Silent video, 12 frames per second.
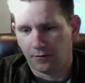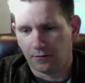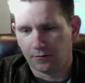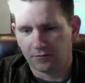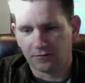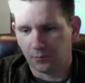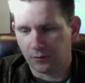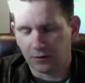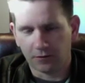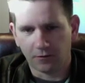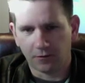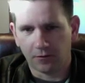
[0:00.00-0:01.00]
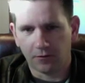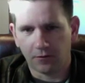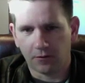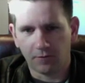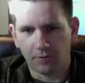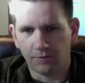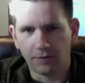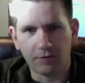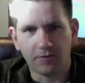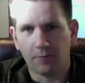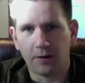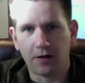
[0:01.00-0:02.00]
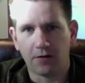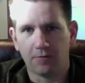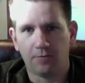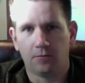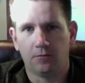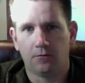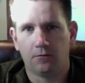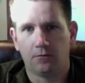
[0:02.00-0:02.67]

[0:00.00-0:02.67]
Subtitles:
Something very powerful,